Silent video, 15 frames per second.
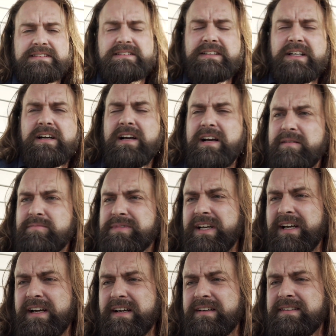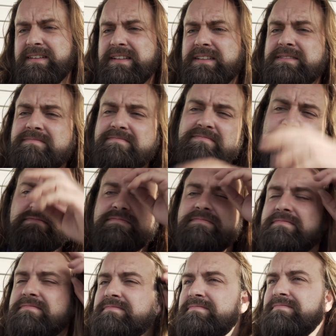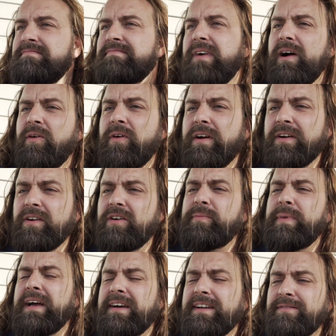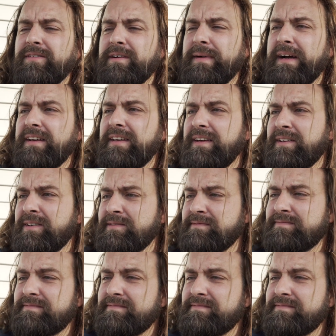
Sarah, I'm tired. I want to go to bed. What about you?